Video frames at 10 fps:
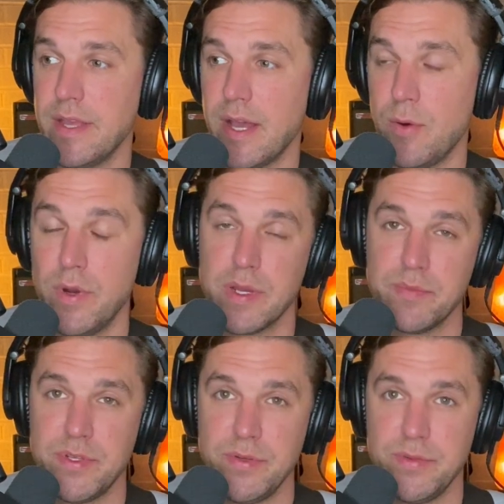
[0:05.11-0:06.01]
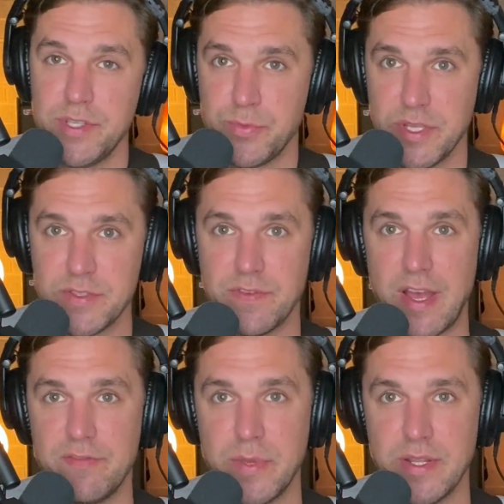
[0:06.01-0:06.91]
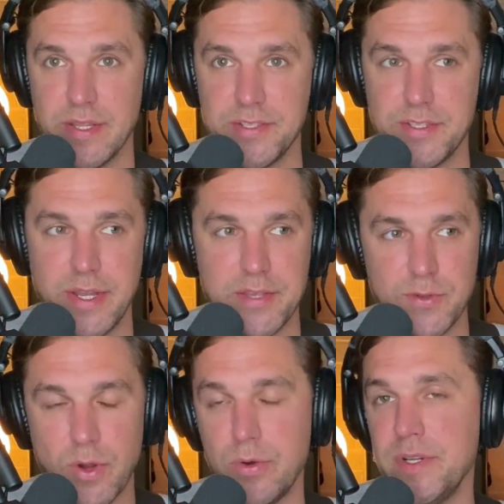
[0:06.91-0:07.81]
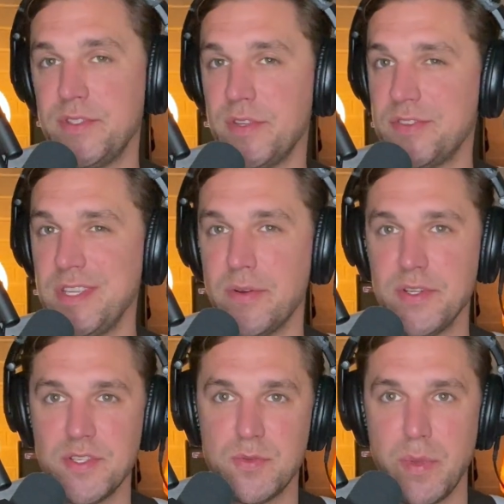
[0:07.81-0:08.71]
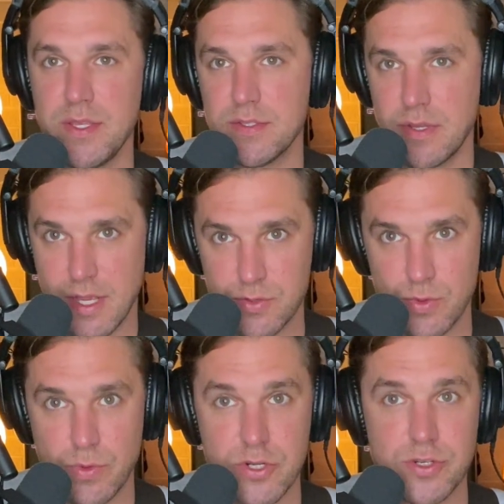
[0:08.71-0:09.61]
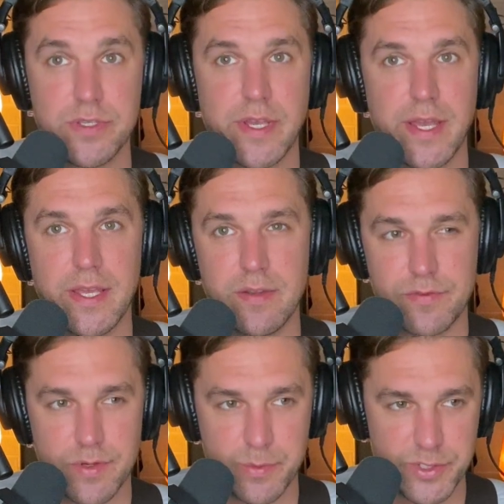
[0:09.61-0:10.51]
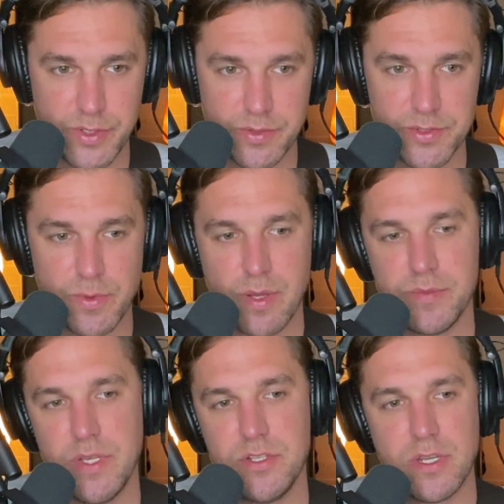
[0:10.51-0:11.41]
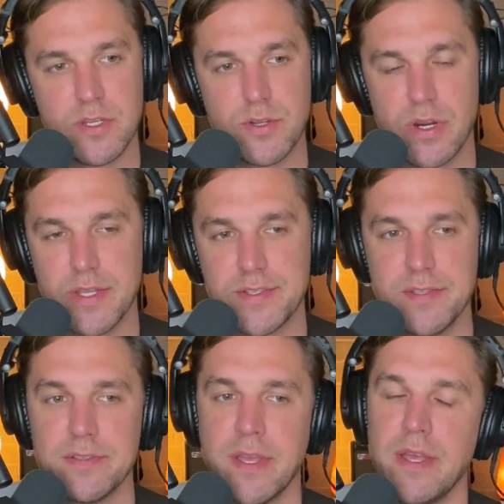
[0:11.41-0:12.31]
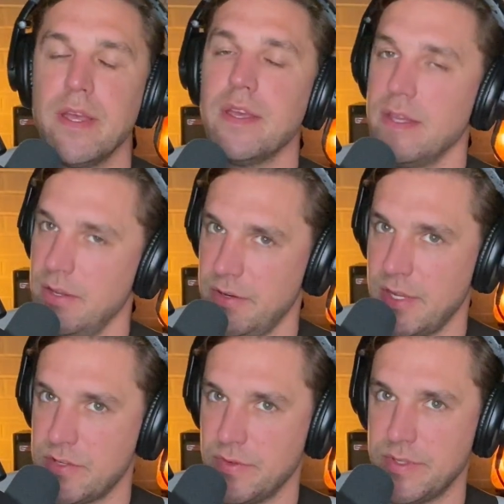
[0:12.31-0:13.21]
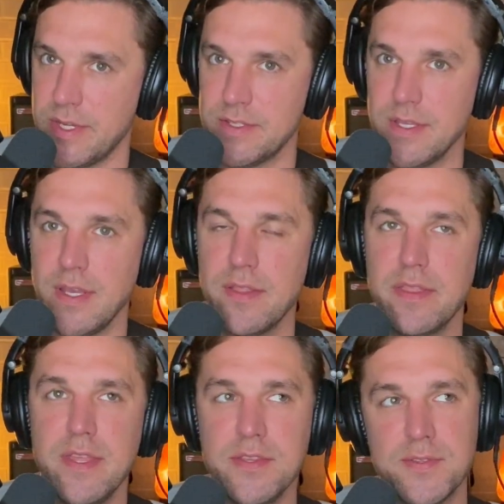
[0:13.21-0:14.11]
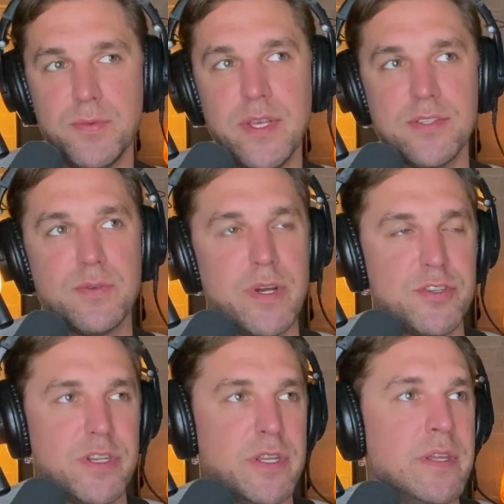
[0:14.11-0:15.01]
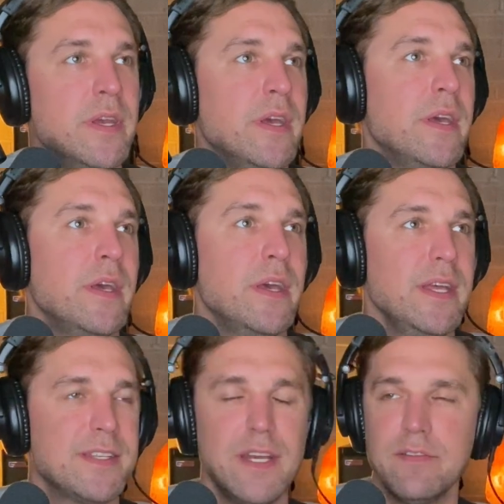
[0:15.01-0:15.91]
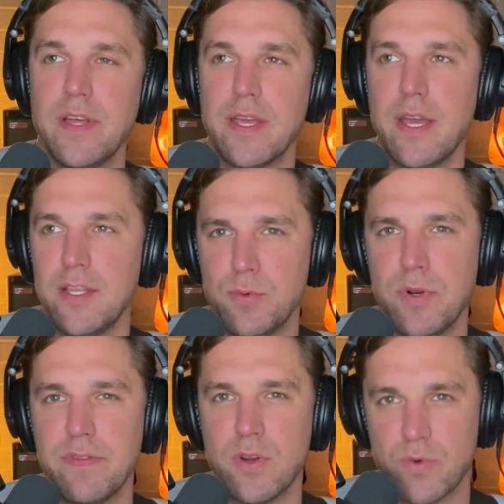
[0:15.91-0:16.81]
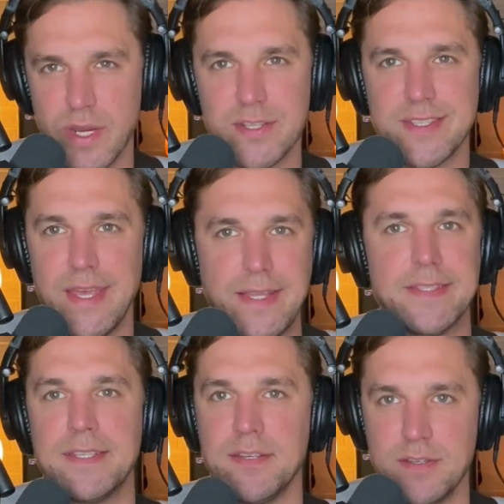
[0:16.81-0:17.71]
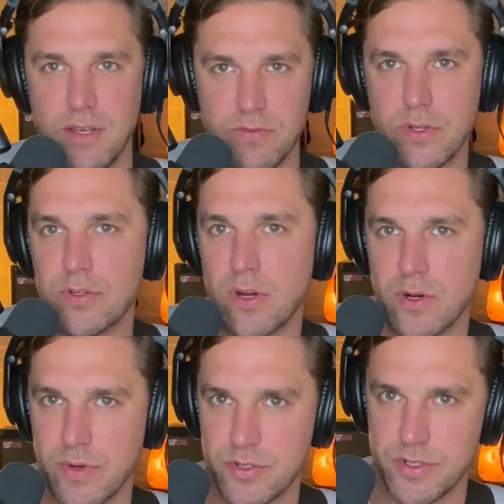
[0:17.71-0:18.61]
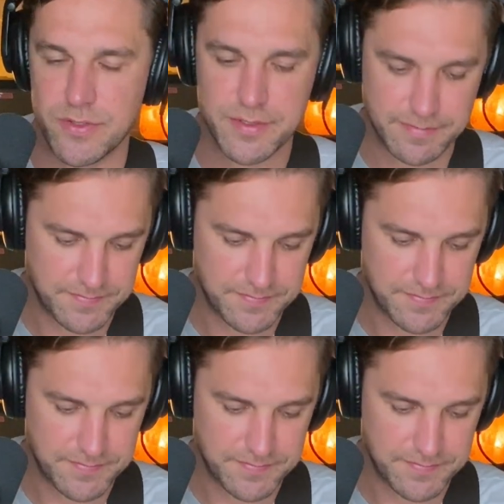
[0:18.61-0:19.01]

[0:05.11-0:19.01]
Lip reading: Welcome to this week's 5-minute lesson. As always, this series is based on actual questions I get from students while I'm teaching guitar lessons here in Nashville, Tennessee. This week's question, it's kind of like it's one of the greatest hits of guitar questions.